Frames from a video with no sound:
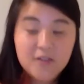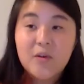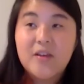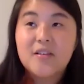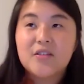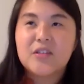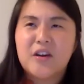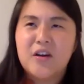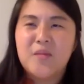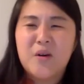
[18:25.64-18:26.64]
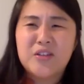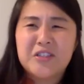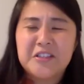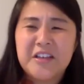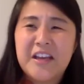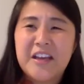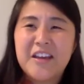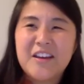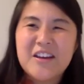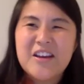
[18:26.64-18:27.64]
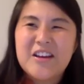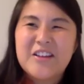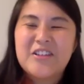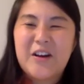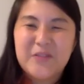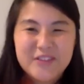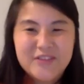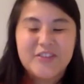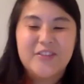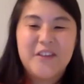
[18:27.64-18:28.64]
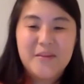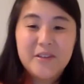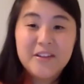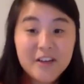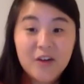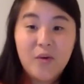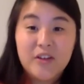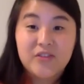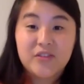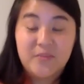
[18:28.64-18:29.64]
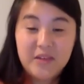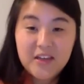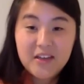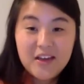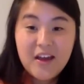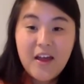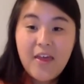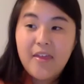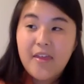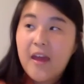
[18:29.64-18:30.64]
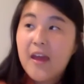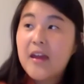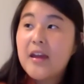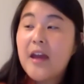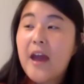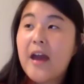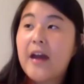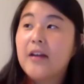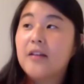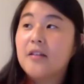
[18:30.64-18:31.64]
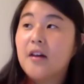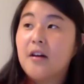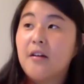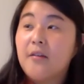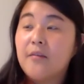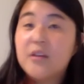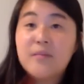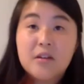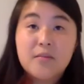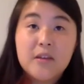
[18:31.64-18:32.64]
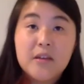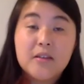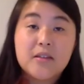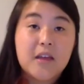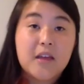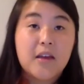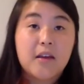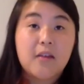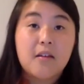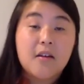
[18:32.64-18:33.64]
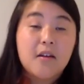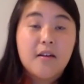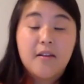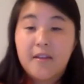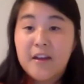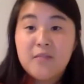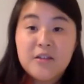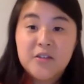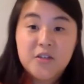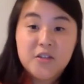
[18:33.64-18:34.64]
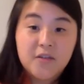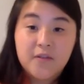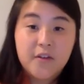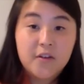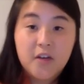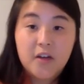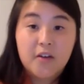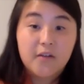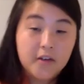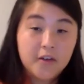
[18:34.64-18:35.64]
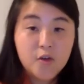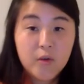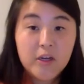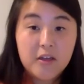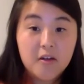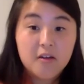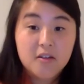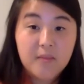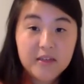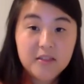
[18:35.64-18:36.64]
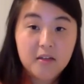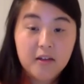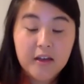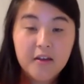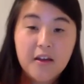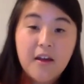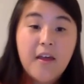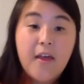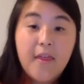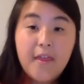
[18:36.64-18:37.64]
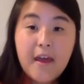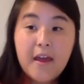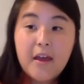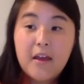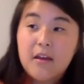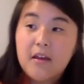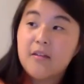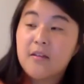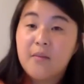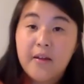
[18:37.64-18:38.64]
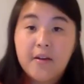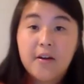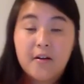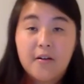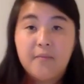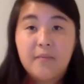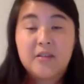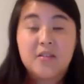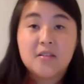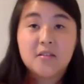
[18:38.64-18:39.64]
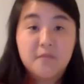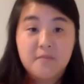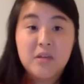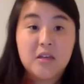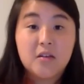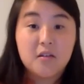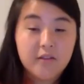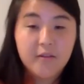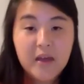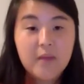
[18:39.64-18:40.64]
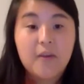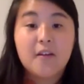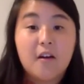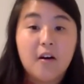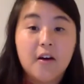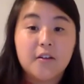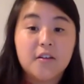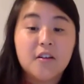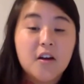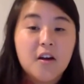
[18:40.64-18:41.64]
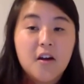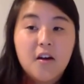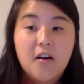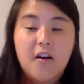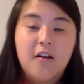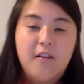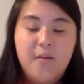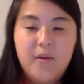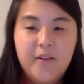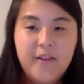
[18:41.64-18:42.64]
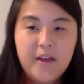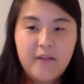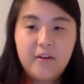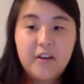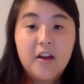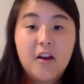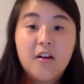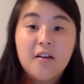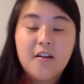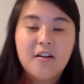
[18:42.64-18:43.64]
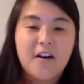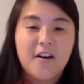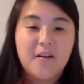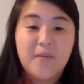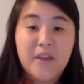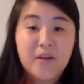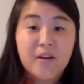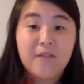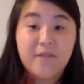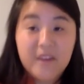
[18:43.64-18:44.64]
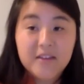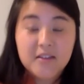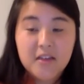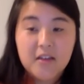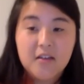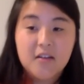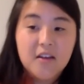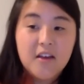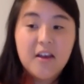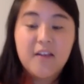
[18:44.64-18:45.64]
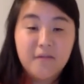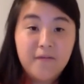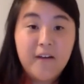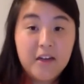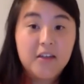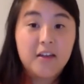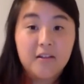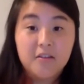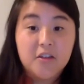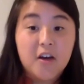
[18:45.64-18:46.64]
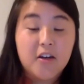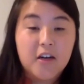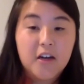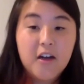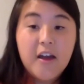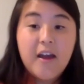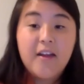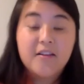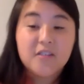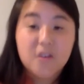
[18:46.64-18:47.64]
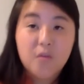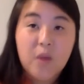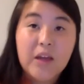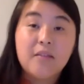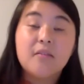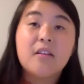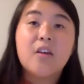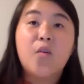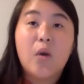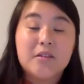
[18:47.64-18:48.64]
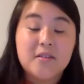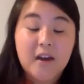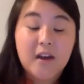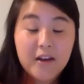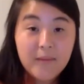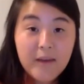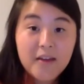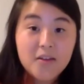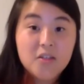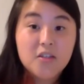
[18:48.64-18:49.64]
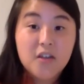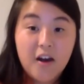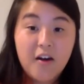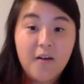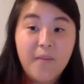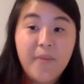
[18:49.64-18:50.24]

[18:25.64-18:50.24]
this was emotionally tougher for the family than it was for me. They had emailed me saying that they had been searching for their daughter for 20 years domestically. The mother missed me or the baby on the birthday every year. They were invested in finding their daughter. And so when it was not a match,